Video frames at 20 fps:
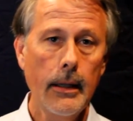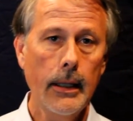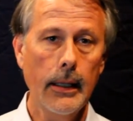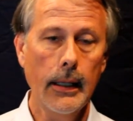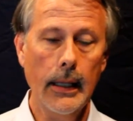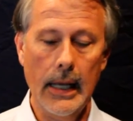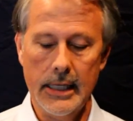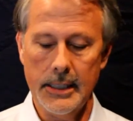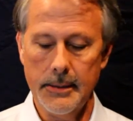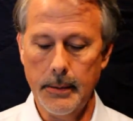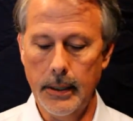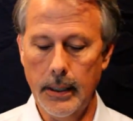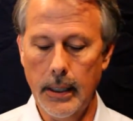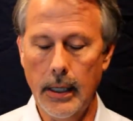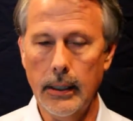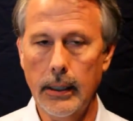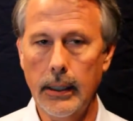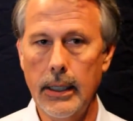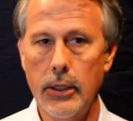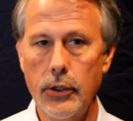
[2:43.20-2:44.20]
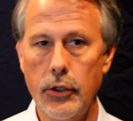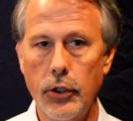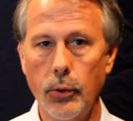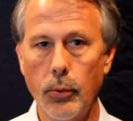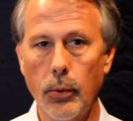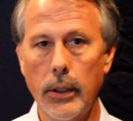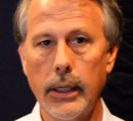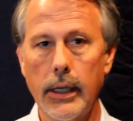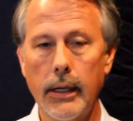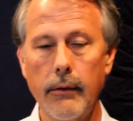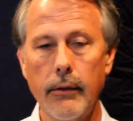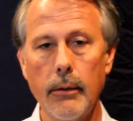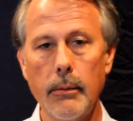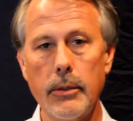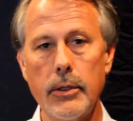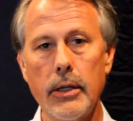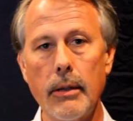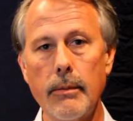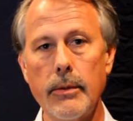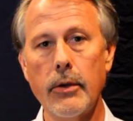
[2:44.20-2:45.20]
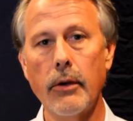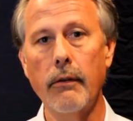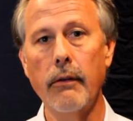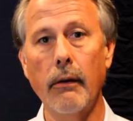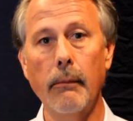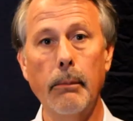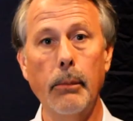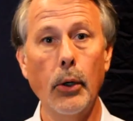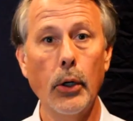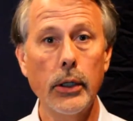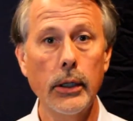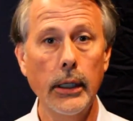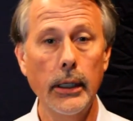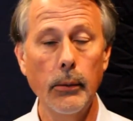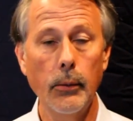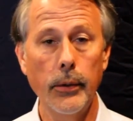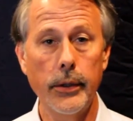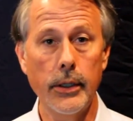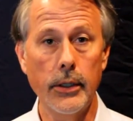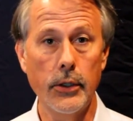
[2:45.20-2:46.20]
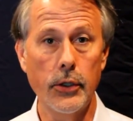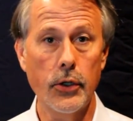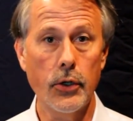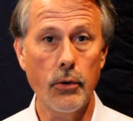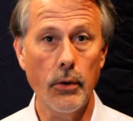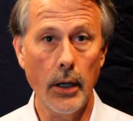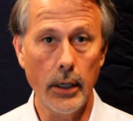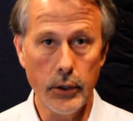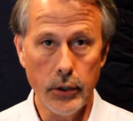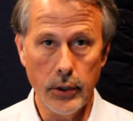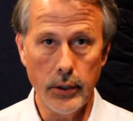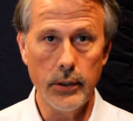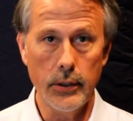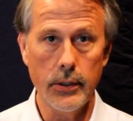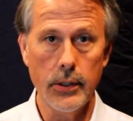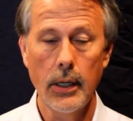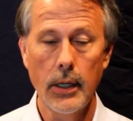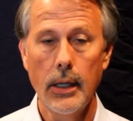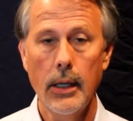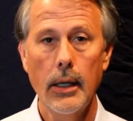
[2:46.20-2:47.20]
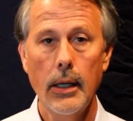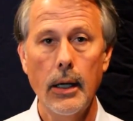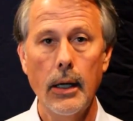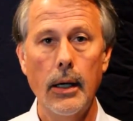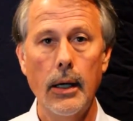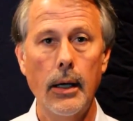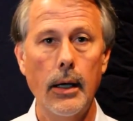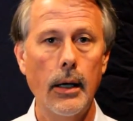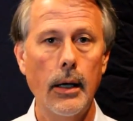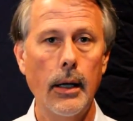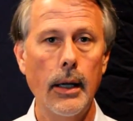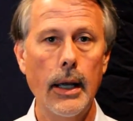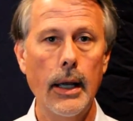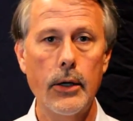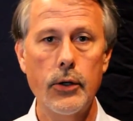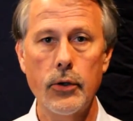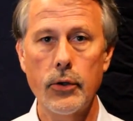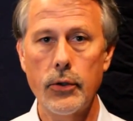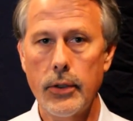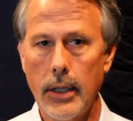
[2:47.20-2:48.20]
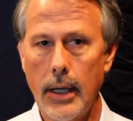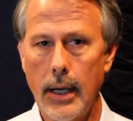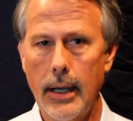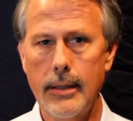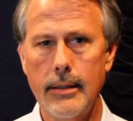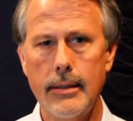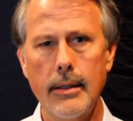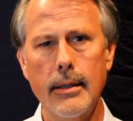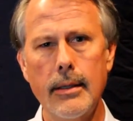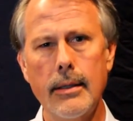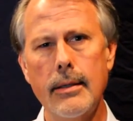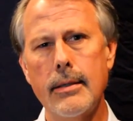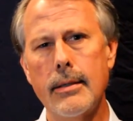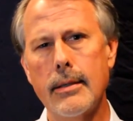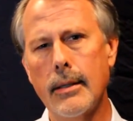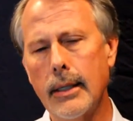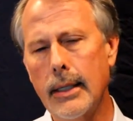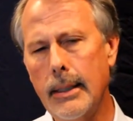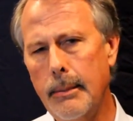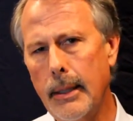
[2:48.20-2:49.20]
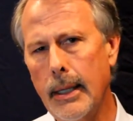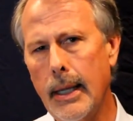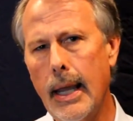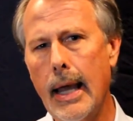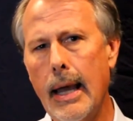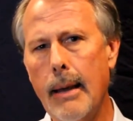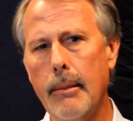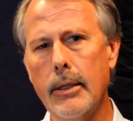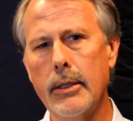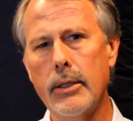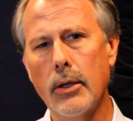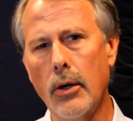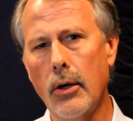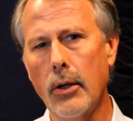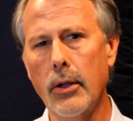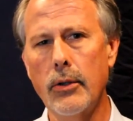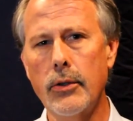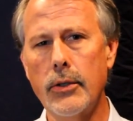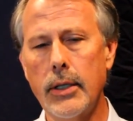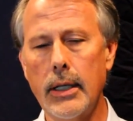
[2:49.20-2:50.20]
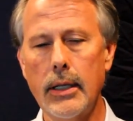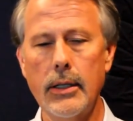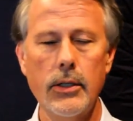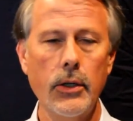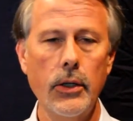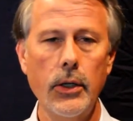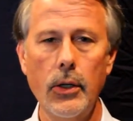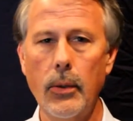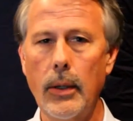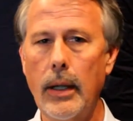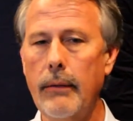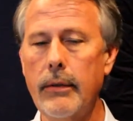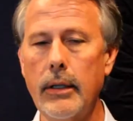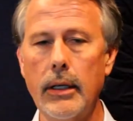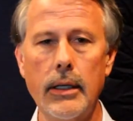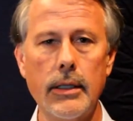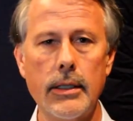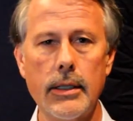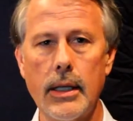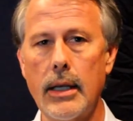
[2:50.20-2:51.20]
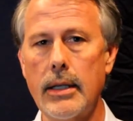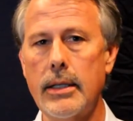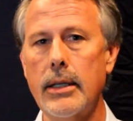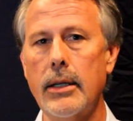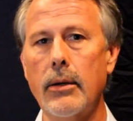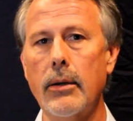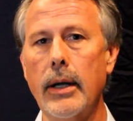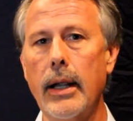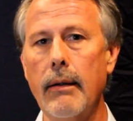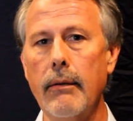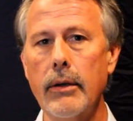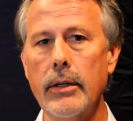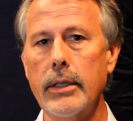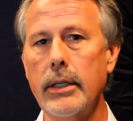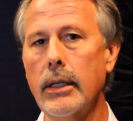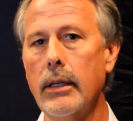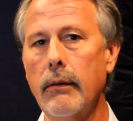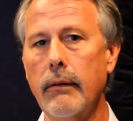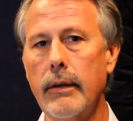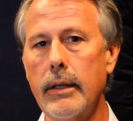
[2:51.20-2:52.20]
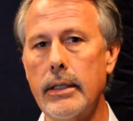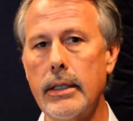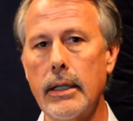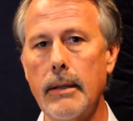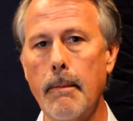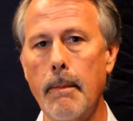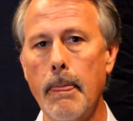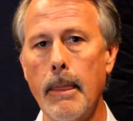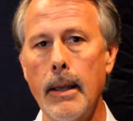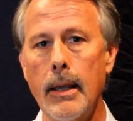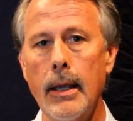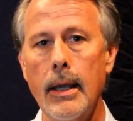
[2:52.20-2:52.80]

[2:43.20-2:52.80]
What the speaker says: Then last but not least, you want to give them some sort of a booklet with instructions, exercises, sleeping habits, all those things, so you don't have to discuss it on every single visit.